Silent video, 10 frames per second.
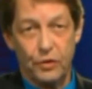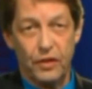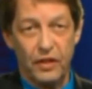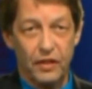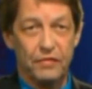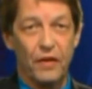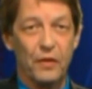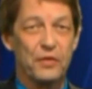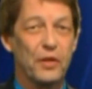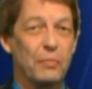in the
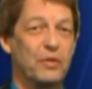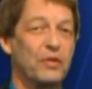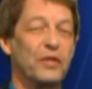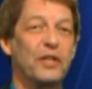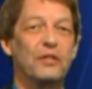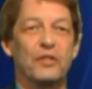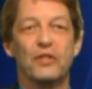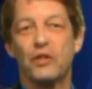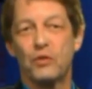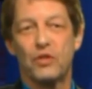Phonoscope studios in
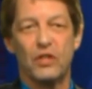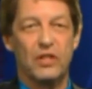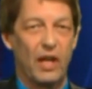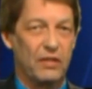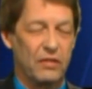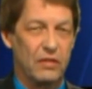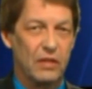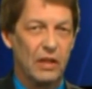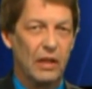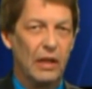Houston, Texas.
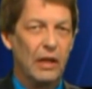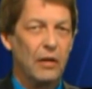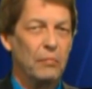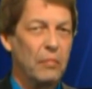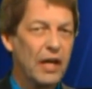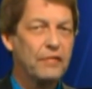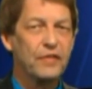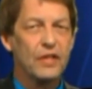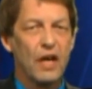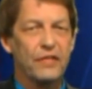Money for
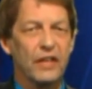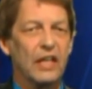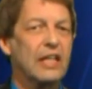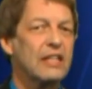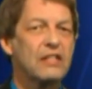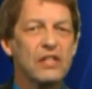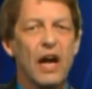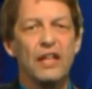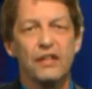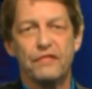Nothing
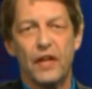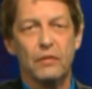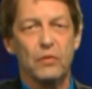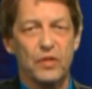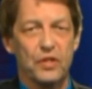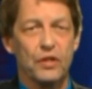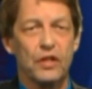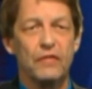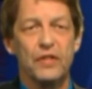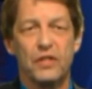Inside the Federal
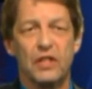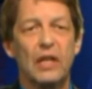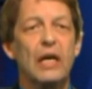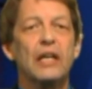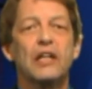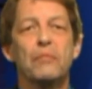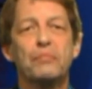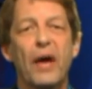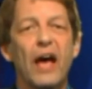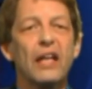Reserve is the
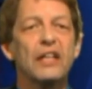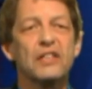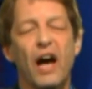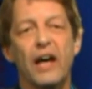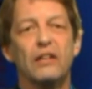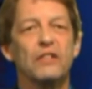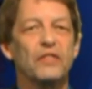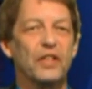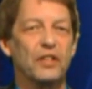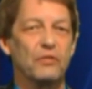compelling title of
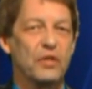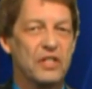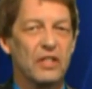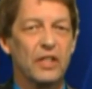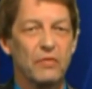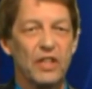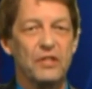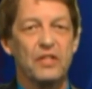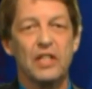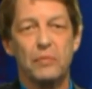the recently
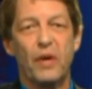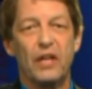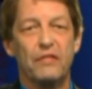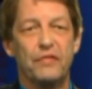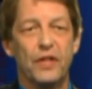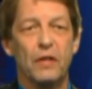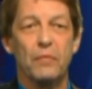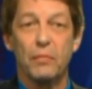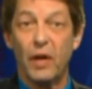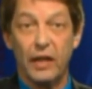released independent film
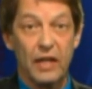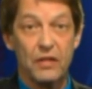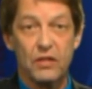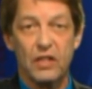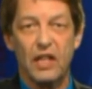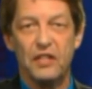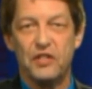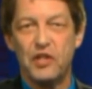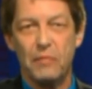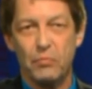that my guest today,
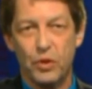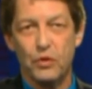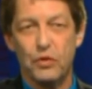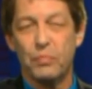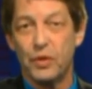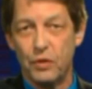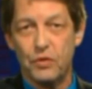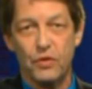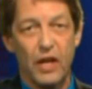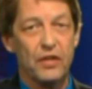Jim Bruce,
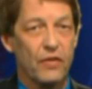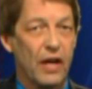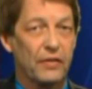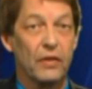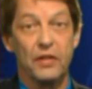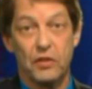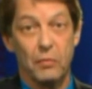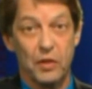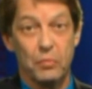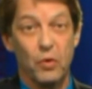producer and director and so
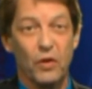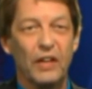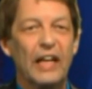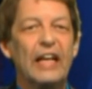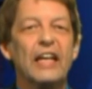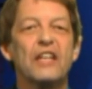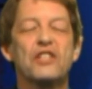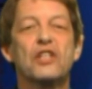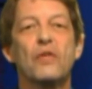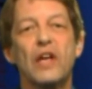much more, is
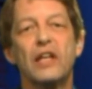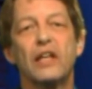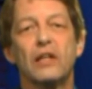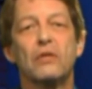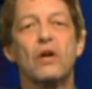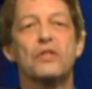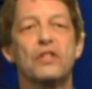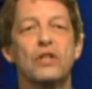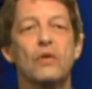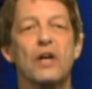screening across
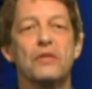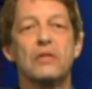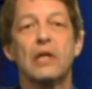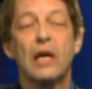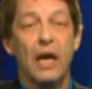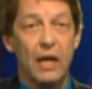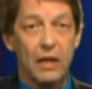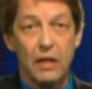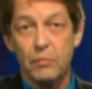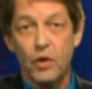the U.S. and
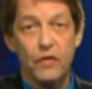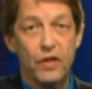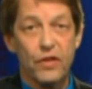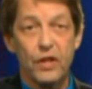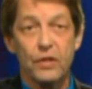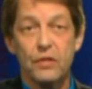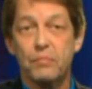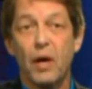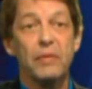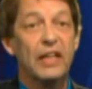in movie theaters,
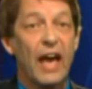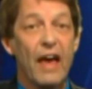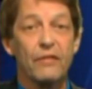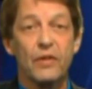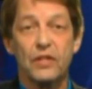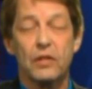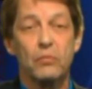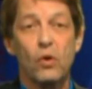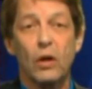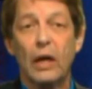public gatherings, and
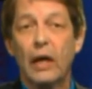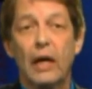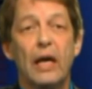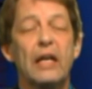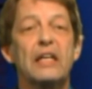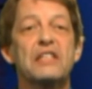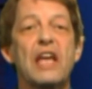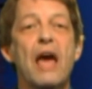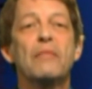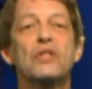more. It
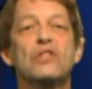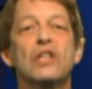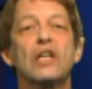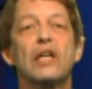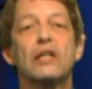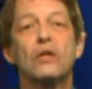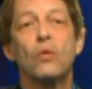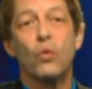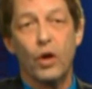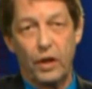examines the inner
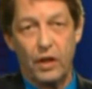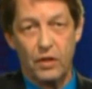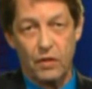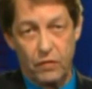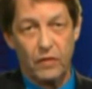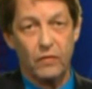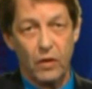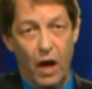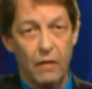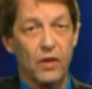workings of one
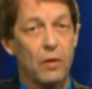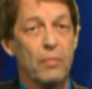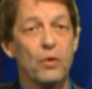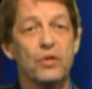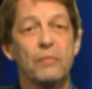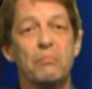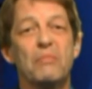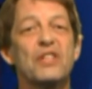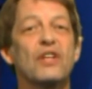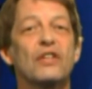of our most
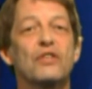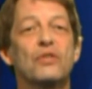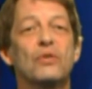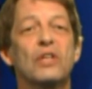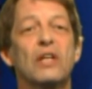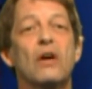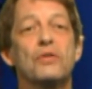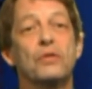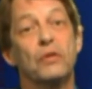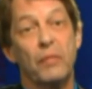misunderstood and
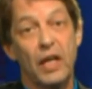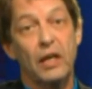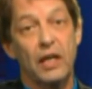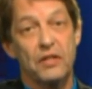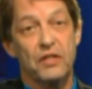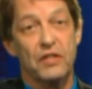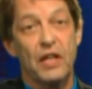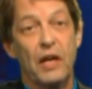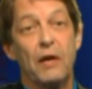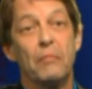also, in many cases,
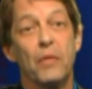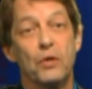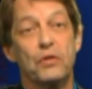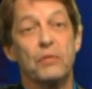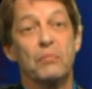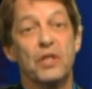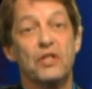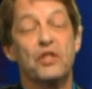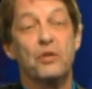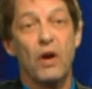most
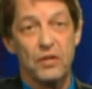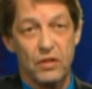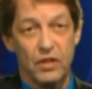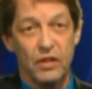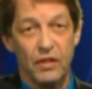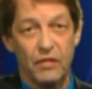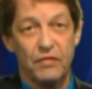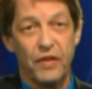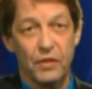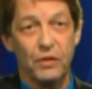mistrusted
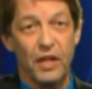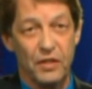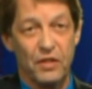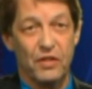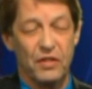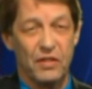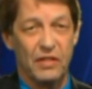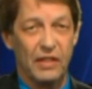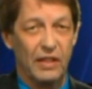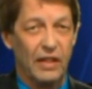federal agencies.
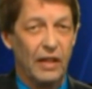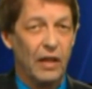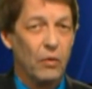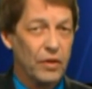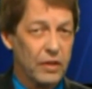With an